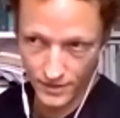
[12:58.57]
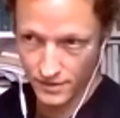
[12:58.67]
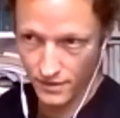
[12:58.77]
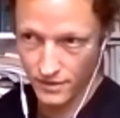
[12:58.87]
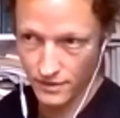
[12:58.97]

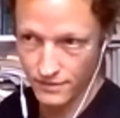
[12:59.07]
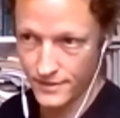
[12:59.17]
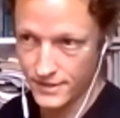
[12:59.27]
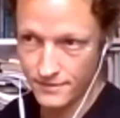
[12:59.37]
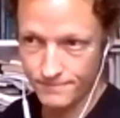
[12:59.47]

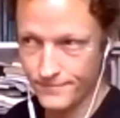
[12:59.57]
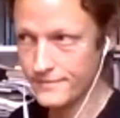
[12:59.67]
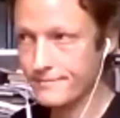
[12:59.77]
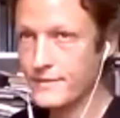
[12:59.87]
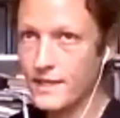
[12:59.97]
in
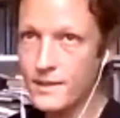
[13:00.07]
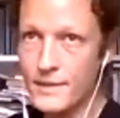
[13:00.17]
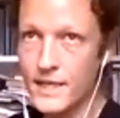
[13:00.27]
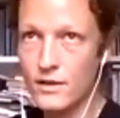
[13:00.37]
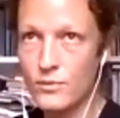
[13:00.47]

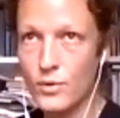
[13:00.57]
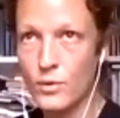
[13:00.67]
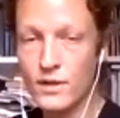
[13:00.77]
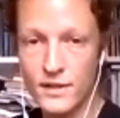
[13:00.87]
middle rural